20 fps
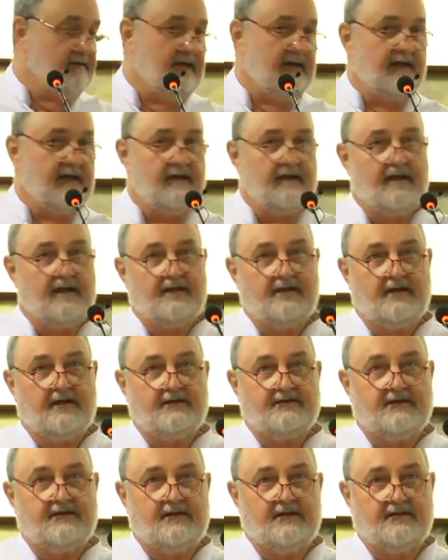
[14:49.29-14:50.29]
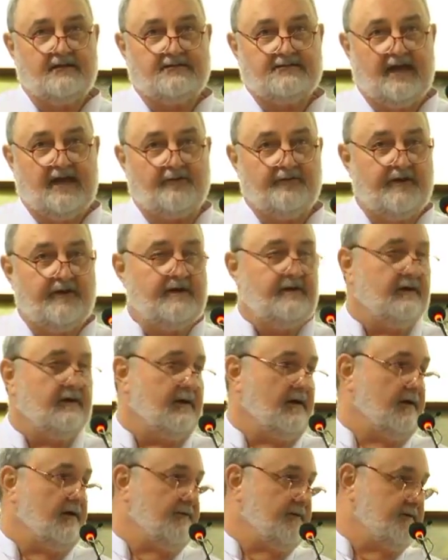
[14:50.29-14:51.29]
the South
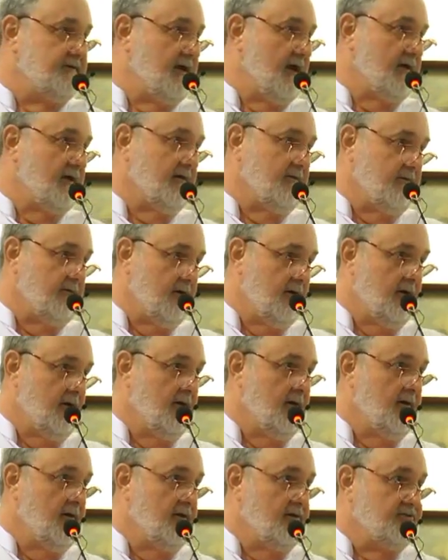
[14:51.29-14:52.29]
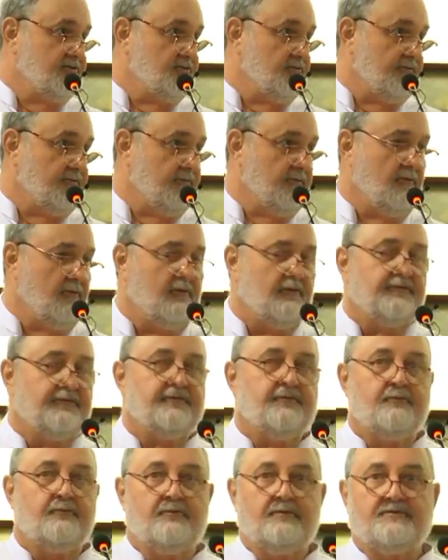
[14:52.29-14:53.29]
India and the Deccan to the north.